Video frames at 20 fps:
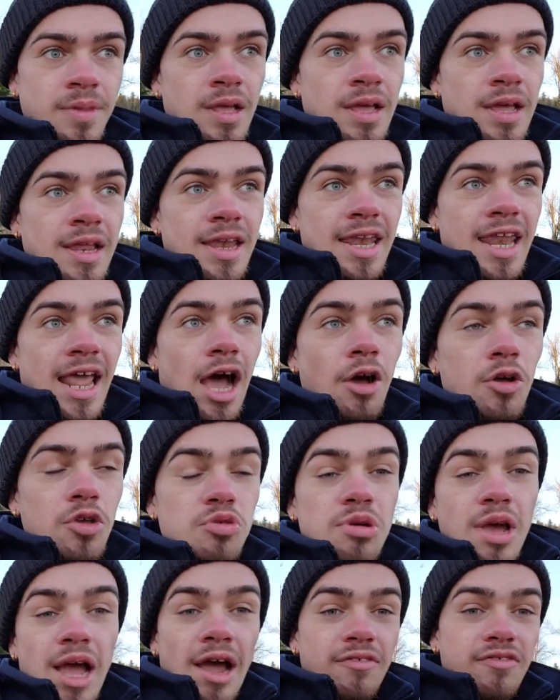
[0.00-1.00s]
now you
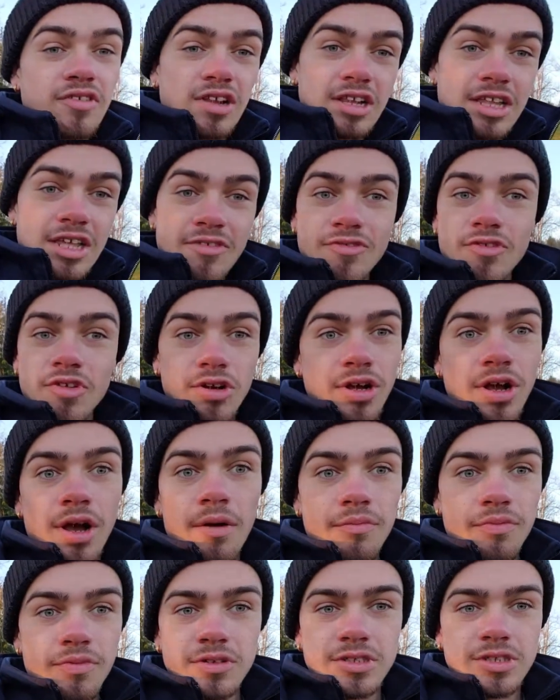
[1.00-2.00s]
have to leave your
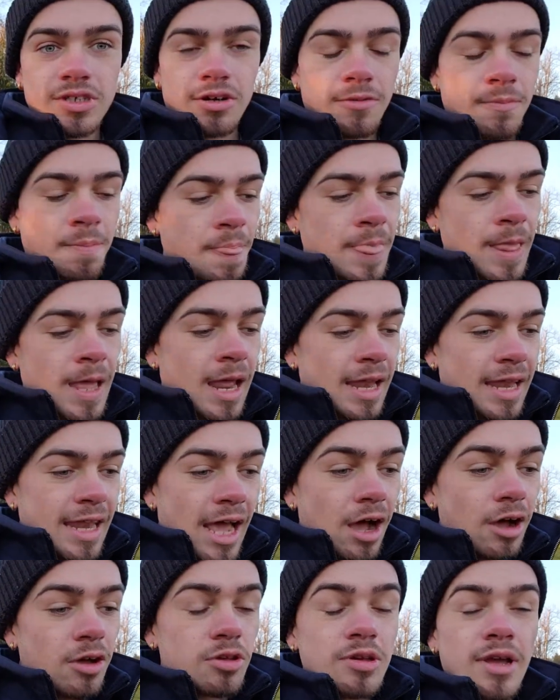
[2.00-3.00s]
comfort zone. Now
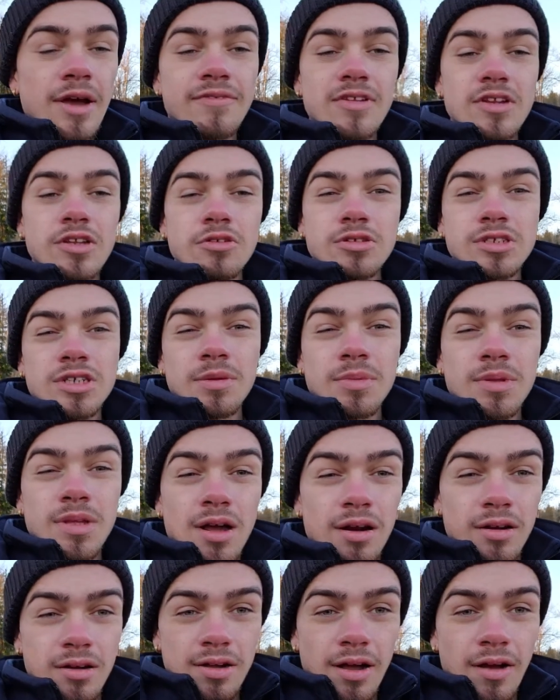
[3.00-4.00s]
you have to do something
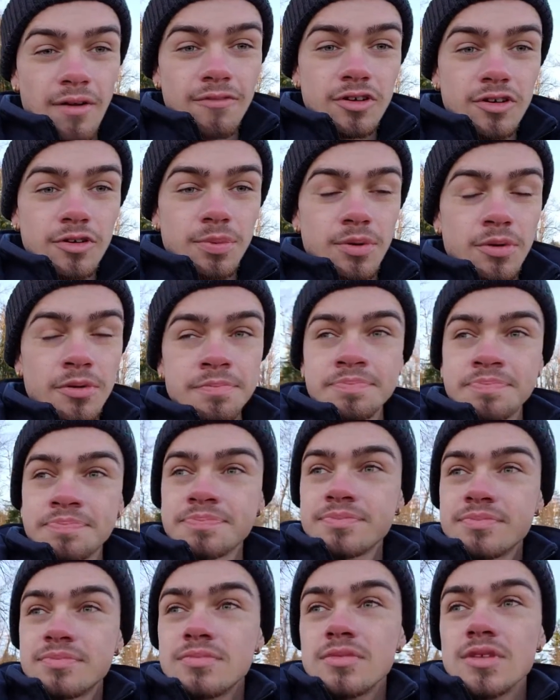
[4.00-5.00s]
uncomfortable.
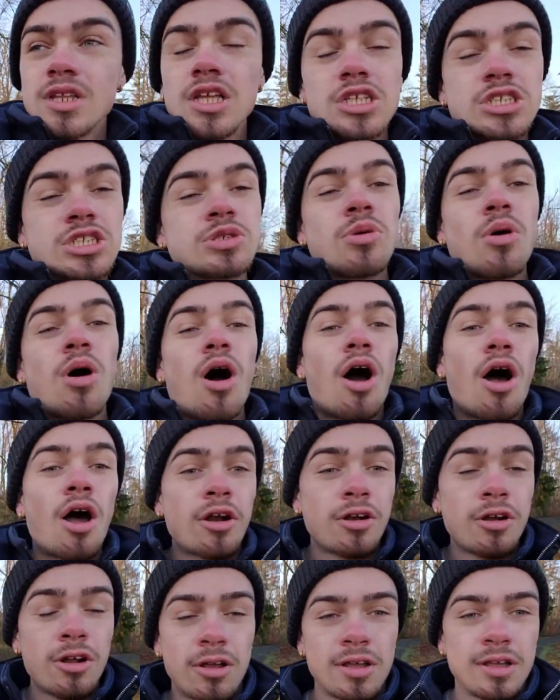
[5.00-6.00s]
So
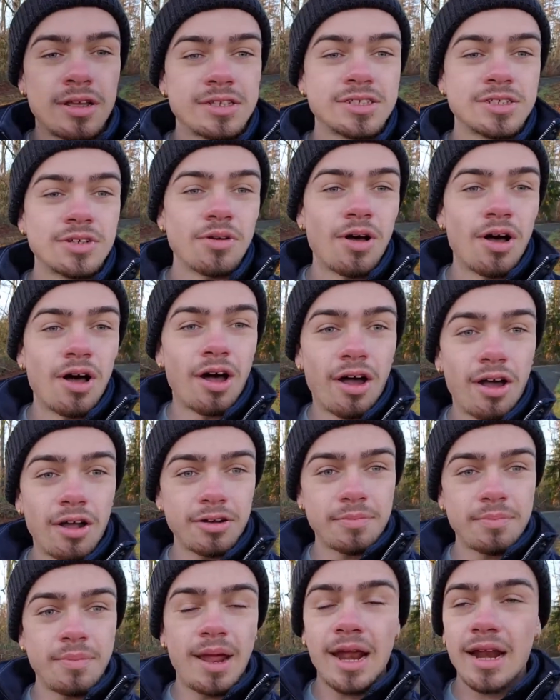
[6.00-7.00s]

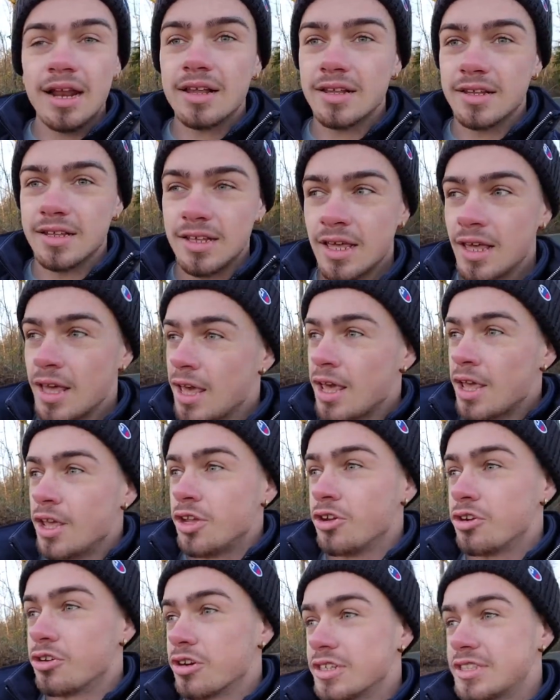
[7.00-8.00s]
automatically
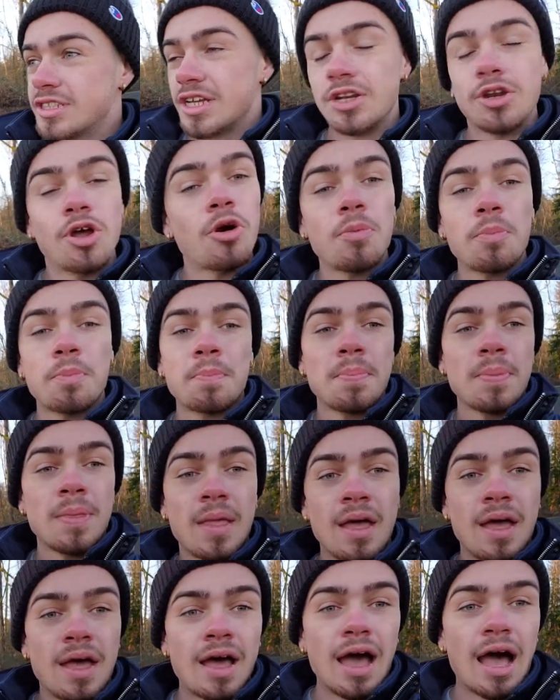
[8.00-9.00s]
you're gonna say, nope,
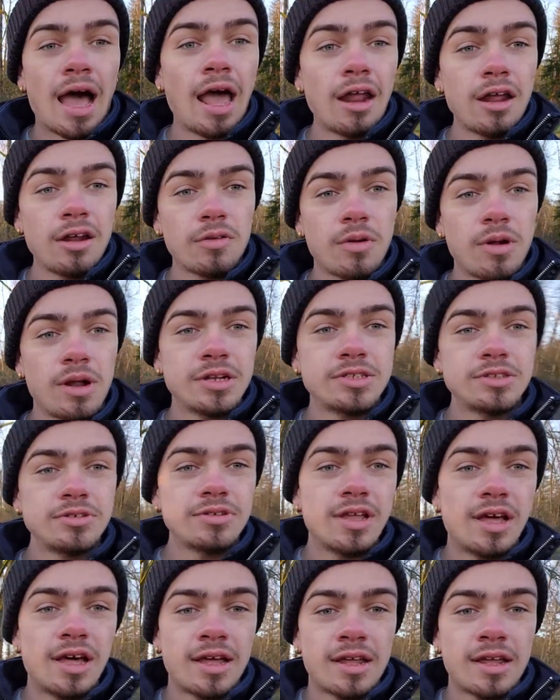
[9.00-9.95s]
I don't want to do that.